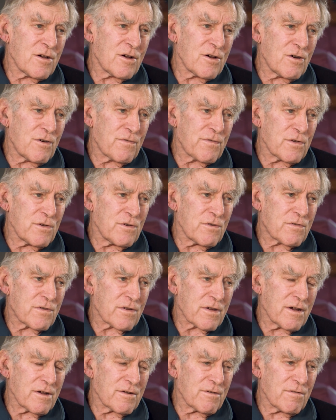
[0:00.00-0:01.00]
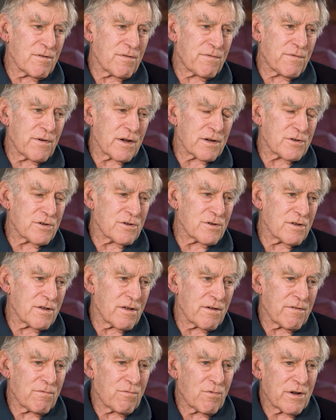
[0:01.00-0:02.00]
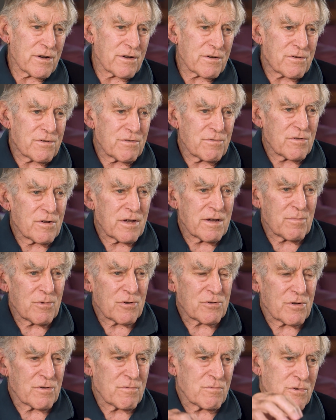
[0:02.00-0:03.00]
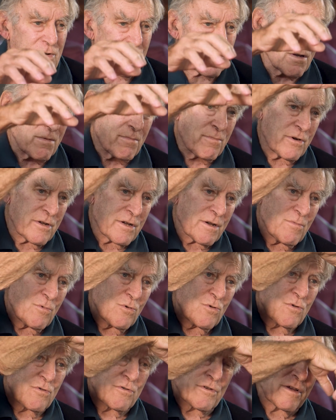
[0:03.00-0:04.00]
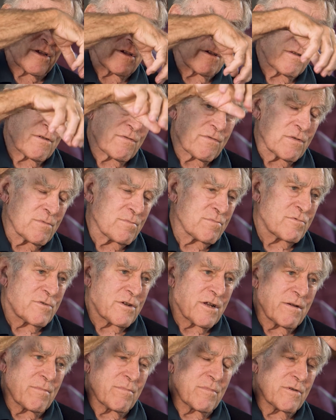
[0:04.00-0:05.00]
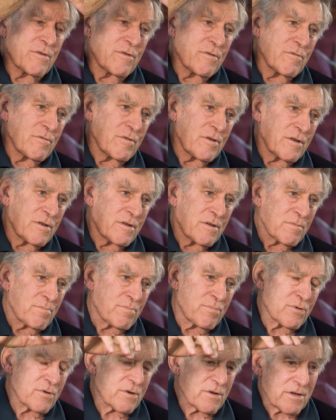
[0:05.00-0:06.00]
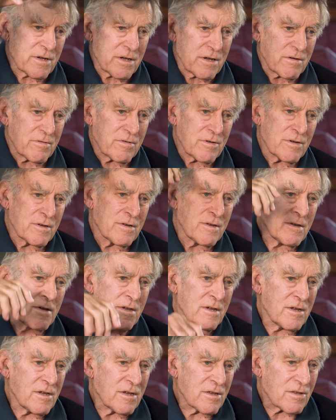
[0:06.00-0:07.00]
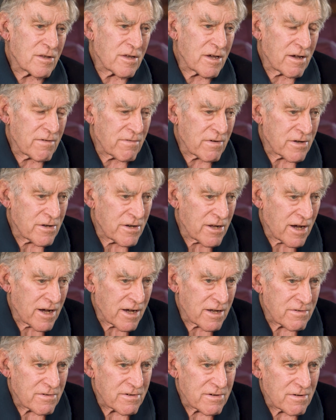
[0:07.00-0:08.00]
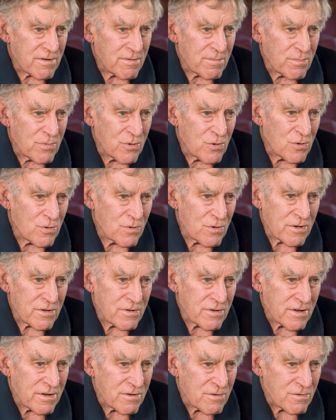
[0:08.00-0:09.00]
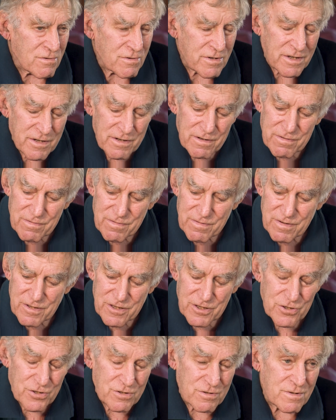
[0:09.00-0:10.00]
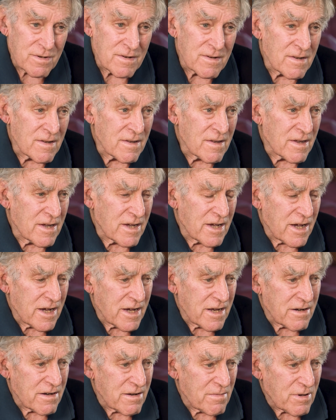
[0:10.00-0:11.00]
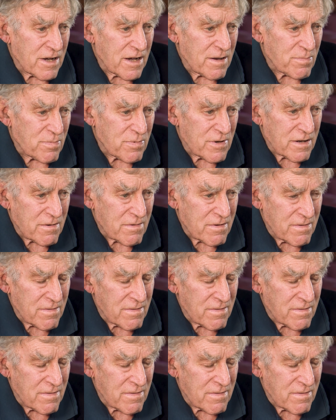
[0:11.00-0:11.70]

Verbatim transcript: I often used to go to a function, they have one or two in Hamilton where they bring them all together from Tamranui to Pukekohe. They have a dance and a ball, and they all get these handicapped, a